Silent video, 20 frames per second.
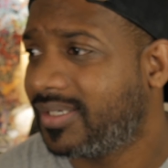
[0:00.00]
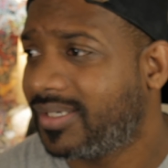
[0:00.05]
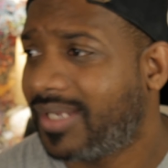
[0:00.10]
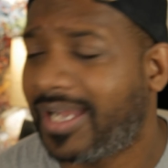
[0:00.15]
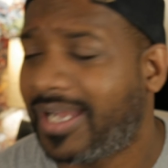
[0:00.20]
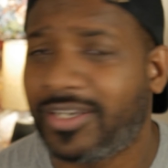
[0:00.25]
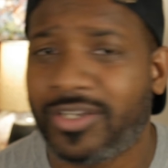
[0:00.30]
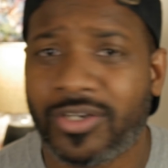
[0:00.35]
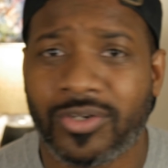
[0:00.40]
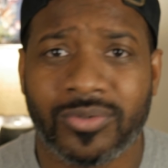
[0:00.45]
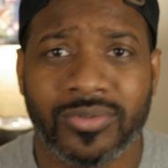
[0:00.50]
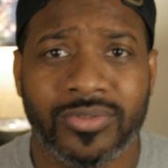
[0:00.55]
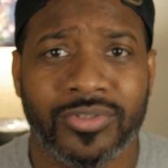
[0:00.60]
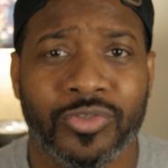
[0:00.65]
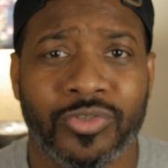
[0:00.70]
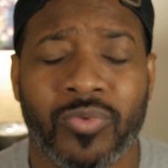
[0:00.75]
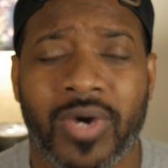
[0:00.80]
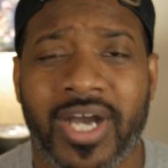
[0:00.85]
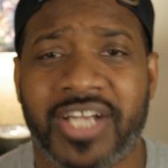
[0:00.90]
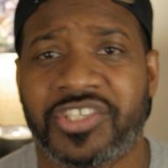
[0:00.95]
I know
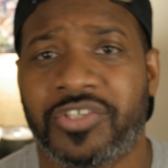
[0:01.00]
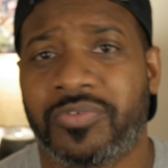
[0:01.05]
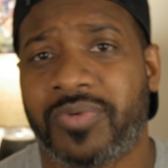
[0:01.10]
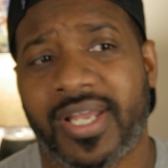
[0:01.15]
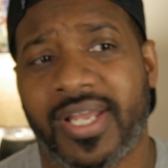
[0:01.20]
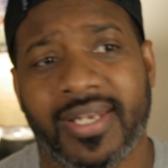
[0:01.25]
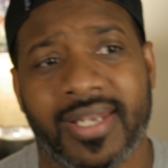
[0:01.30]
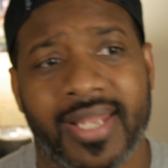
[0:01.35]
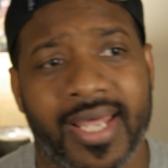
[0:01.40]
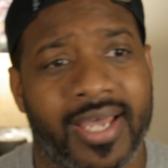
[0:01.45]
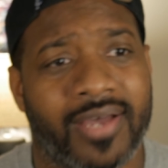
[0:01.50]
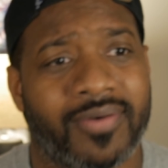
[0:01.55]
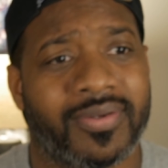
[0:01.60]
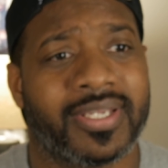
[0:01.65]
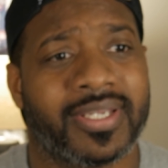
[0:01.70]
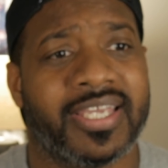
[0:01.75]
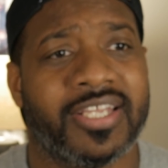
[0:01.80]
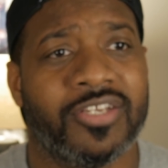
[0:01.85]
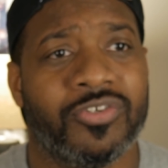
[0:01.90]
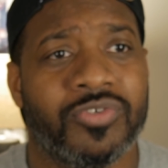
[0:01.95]
you watching right now,
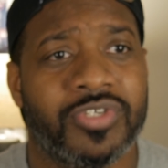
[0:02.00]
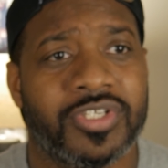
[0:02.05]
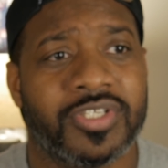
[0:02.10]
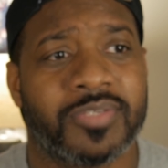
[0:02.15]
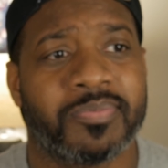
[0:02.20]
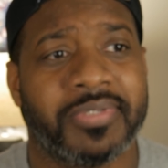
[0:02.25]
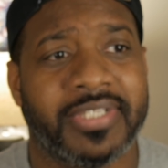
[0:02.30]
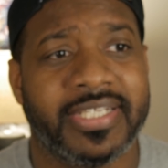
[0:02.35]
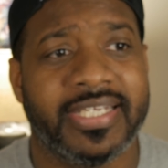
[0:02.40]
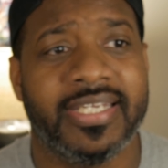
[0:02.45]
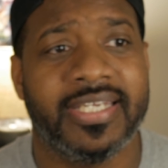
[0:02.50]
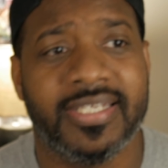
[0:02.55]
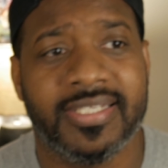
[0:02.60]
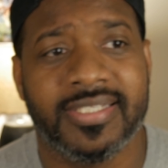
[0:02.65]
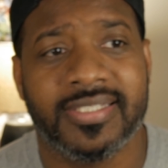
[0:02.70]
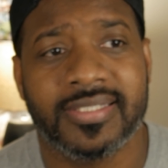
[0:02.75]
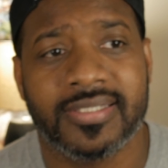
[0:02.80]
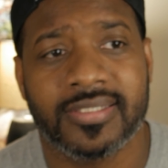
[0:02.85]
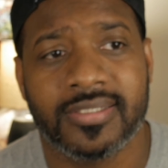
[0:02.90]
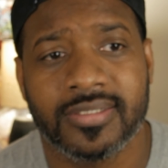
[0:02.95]
and can you just
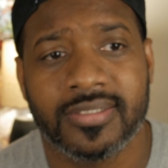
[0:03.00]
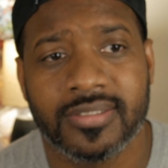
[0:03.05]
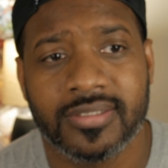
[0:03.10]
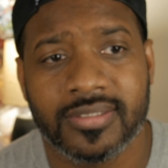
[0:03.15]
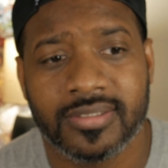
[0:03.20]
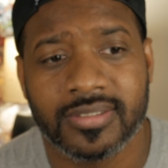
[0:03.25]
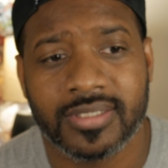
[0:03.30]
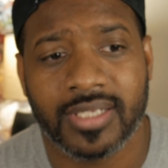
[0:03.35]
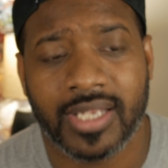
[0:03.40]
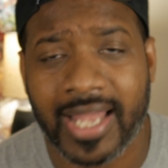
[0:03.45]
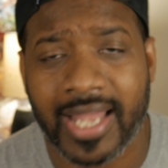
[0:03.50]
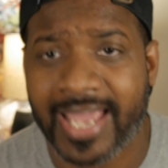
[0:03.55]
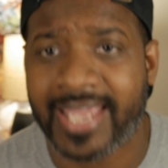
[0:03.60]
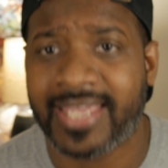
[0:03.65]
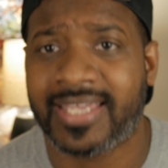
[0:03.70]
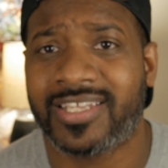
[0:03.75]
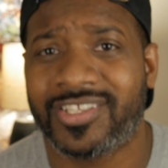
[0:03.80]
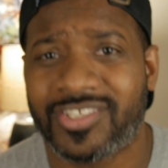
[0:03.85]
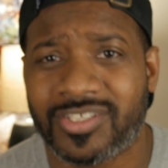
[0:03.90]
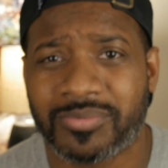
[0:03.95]
please
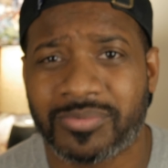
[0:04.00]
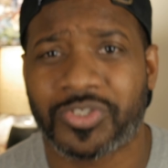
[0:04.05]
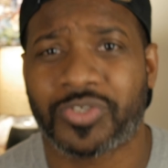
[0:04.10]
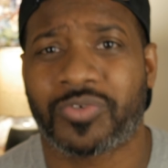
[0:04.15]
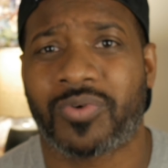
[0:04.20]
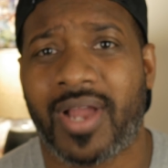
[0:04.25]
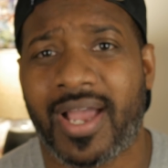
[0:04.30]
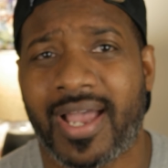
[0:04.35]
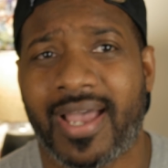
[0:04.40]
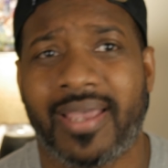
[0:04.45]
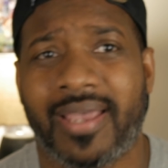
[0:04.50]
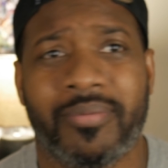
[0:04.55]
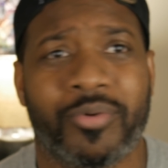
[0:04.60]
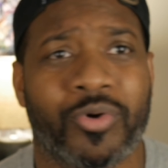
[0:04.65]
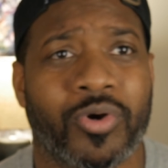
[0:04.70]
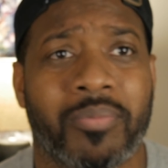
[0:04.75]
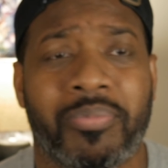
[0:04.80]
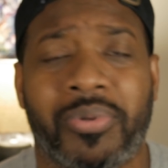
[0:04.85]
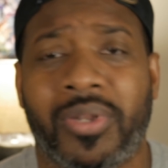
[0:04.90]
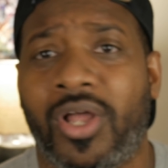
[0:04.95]
like and subscribe
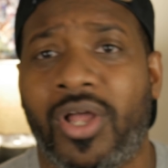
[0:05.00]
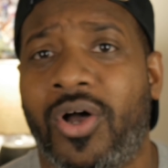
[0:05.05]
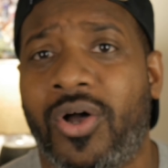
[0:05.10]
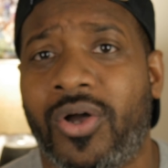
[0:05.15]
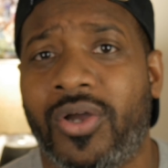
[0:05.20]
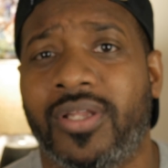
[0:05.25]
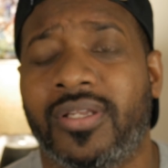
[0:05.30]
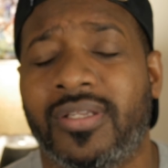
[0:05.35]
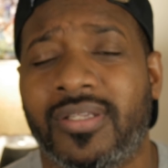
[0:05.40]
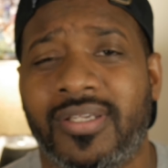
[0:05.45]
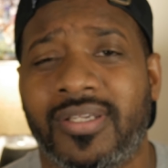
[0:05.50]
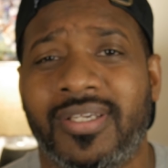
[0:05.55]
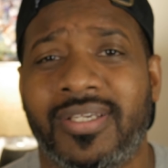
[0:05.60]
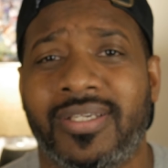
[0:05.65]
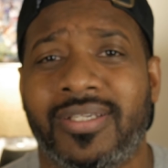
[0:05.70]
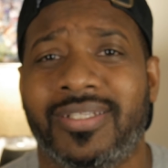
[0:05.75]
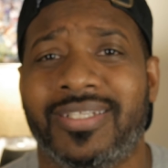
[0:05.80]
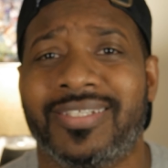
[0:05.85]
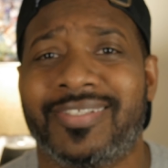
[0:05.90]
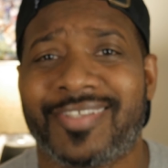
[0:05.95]
or applaud?
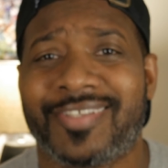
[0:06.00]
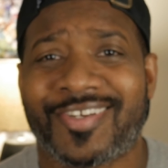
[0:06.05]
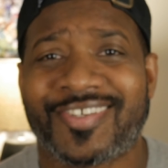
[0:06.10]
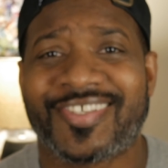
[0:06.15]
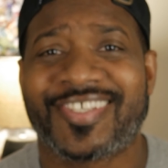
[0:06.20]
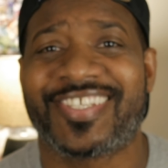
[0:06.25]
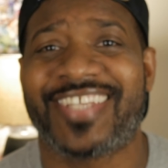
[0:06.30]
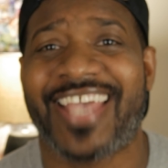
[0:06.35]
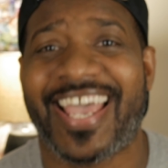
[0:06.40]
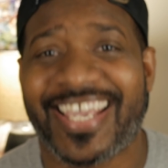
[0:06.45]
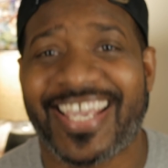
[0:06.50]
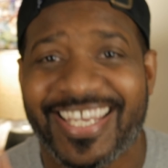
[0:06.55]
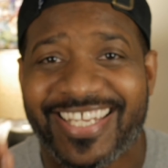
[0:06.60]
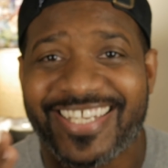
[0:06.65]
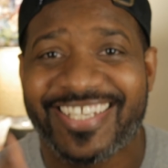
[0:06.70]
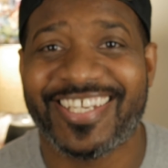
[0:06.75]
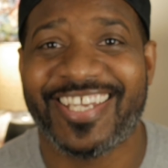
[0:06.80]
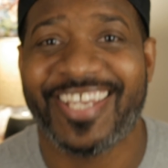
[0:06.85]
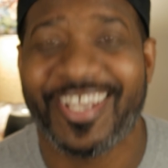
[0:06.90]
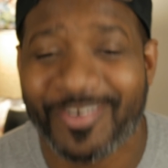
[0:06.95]
This is our
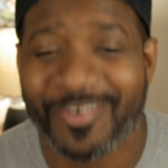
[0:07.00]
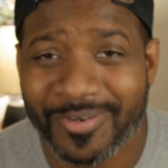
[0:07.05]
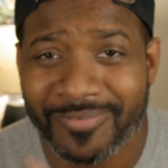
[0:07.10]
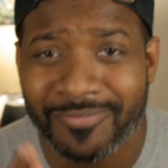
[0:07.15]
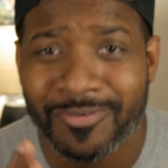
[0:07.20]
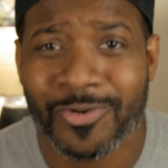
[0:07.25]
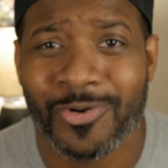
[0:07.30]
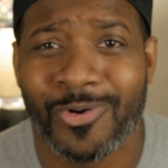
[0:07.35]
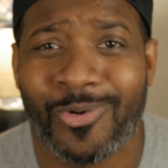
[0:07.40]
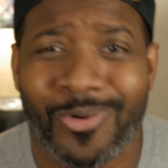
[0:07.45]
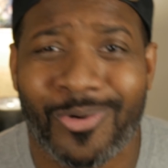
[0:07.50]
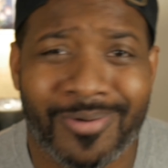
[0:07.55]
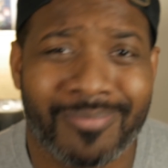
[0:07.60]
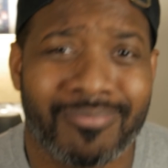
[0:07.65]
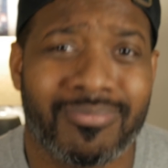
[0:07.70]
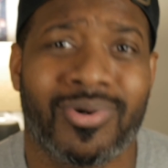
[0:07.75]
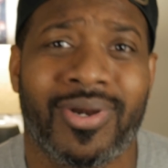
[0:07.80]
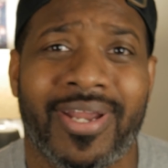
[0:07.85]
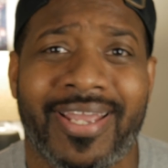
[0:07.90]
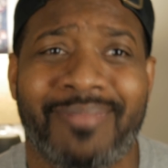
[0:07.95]
second year of
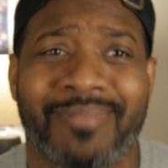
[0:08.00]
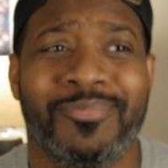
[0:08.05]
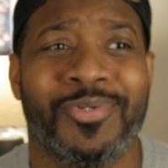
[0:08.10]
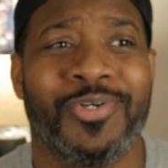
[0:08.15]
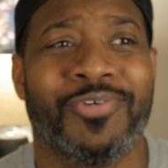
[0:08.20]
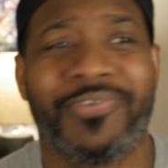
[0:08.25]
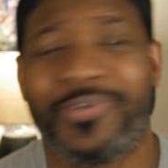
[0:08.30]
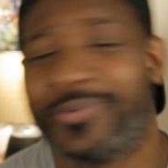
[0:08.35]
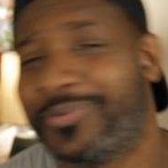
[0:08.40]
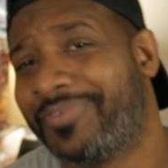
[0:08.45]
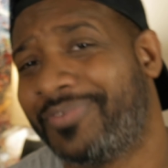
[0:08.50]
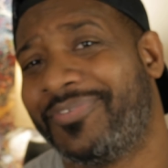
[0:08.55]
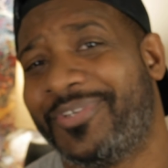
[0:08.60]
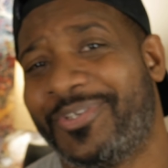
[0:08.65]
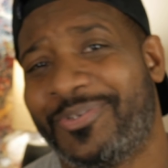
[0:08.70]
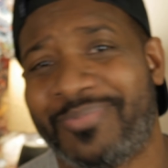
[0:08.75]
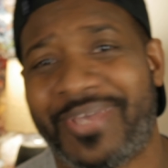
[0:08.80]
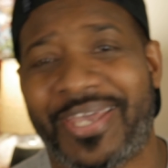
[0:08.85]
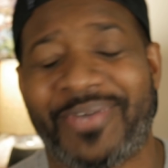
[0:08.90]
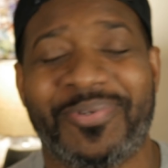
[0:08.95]
Cornbread Movie
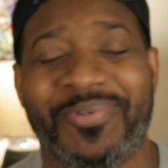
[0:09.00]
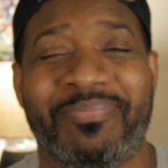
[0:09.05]
Review, man.